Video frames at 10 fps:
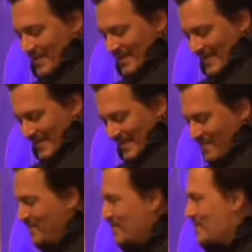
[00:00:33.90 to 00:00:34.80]

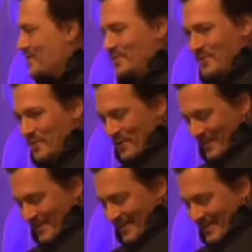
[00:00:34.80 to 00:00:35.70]
know? For
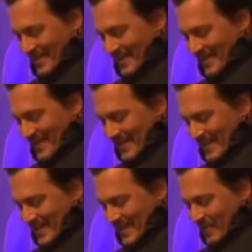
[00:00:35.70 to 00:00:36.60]
sure.
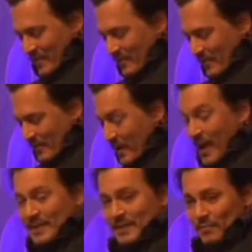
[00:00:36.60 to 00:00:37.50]
Even if it's
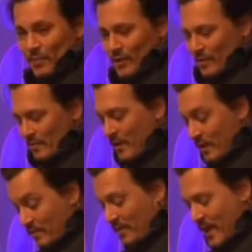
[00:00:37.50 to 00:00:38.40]
not Tim Burton, but
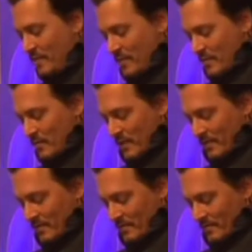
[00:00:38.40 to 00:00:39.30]
it happened to be. You
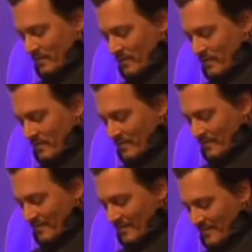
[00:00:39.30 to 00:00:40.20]

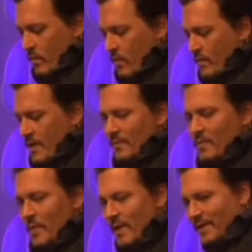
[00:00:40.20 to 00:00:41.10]
have to keep
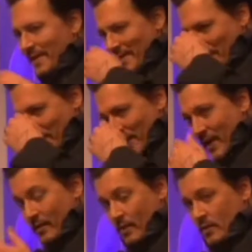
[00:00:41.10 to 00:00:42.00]
in mind that when I
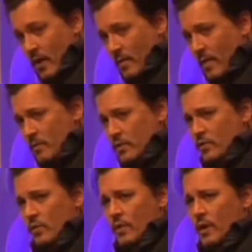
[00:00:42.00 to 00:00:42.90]
got the job, I was
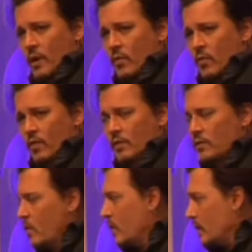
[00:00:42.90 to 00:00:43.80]
sure that I
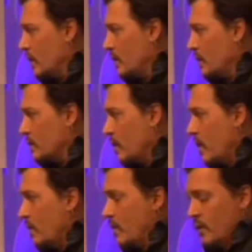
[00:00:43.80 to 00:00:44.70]
wasn't going to get the
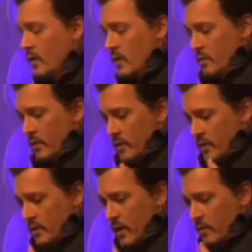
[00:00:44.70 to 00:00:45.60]
job
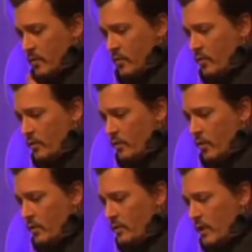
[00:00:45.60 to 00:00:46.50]
because Tom Cruise
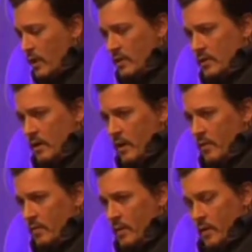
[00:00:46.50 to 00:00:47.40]
almost got the job.